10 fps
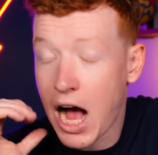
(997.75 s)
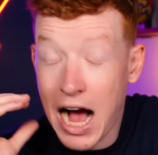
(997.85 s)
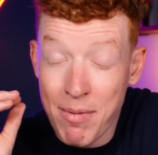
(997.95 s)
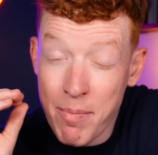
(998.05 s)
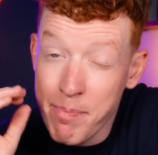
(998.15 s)

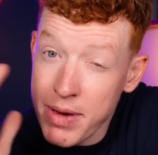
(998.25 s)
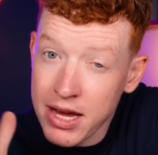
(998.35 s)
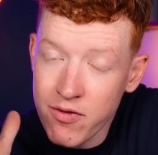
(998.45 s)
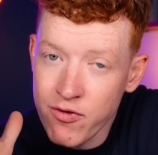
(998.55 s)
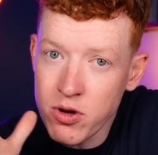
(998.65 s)
I'm a bit
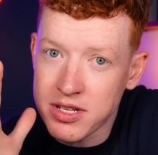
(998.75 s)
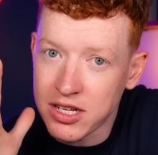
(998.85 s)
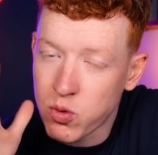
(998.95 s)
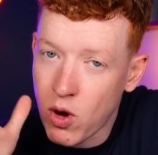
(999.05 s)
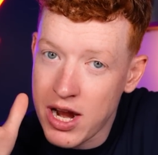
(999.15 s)
confused
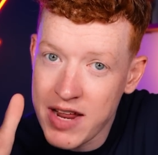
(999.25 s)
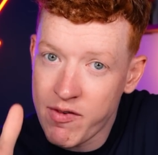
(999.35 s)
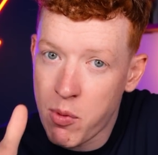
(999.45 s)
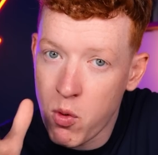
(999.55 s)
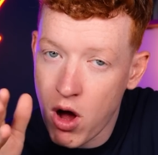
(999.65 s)
as to why
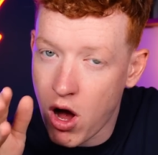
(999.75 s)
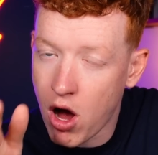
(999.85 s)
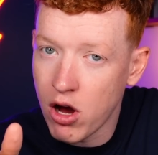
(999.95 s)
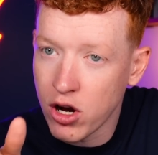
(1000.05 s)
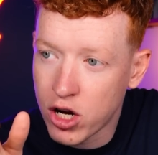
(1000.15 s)
Liverpool
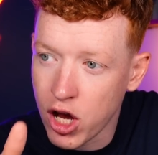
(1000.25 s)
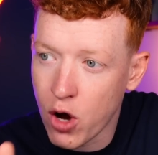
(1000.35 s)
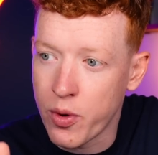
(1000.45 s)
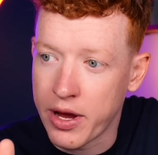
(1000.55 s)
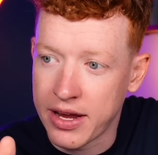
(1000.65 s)
aren't
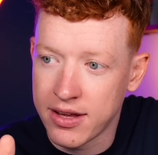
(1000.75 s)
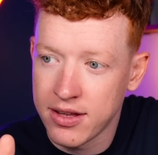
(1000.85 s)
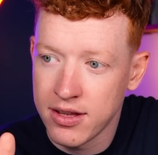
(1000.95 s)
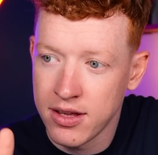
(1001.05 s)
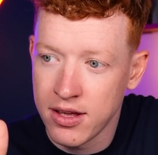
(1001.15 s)
going
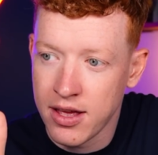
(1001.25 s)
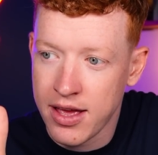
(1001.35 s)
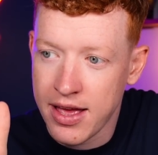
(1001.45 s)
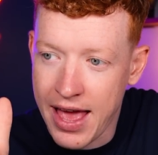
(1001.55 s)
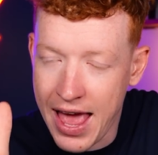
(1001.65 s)

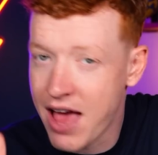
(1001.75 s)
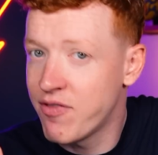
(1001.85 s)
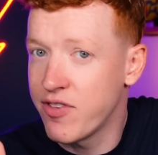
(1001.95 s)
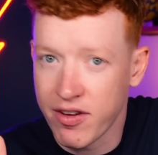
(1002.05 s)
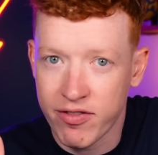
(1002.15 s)
heavier